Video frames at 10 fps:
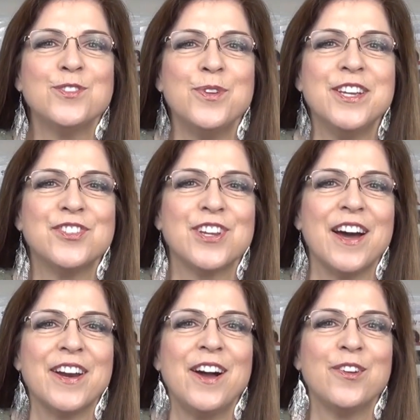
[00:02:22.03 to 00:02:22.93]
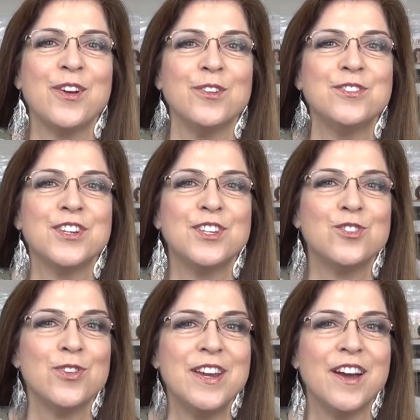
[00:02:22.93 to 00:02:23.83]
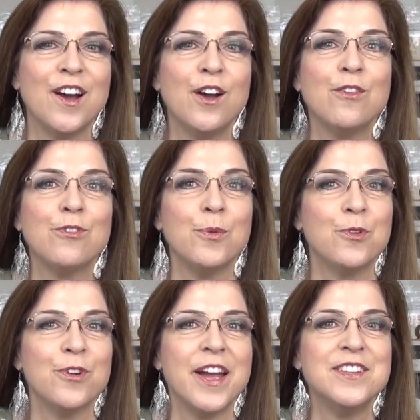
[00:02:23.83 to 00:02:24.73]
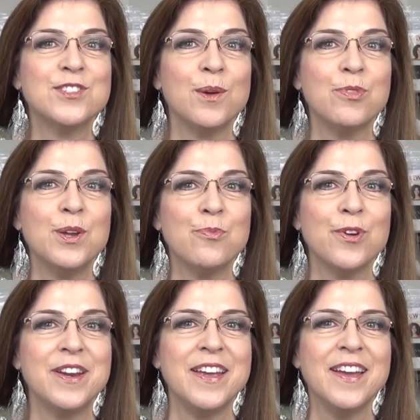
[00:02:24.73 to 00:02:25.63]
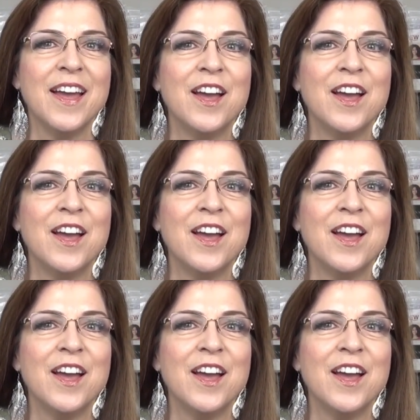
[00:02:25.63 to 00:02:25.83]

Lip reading: week's shout out goes to Katrina from Create Something Pretty.